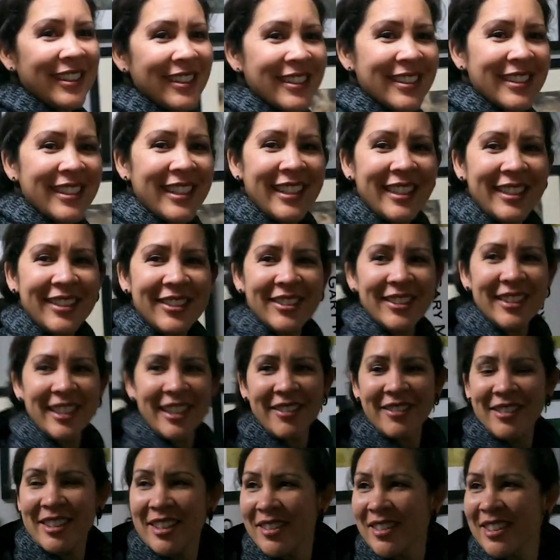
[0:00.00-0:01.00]
It's kind of cool.
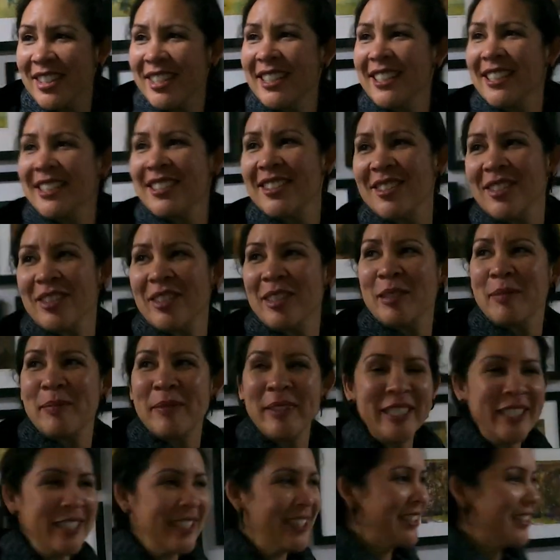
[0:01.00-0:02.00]
I've never seen this door
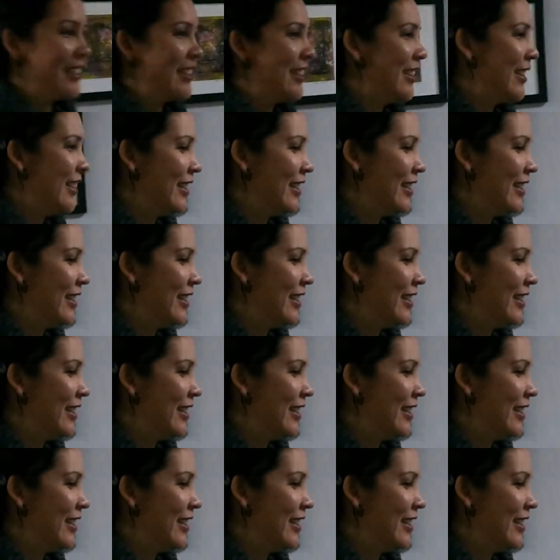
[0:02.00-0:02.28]
open yet.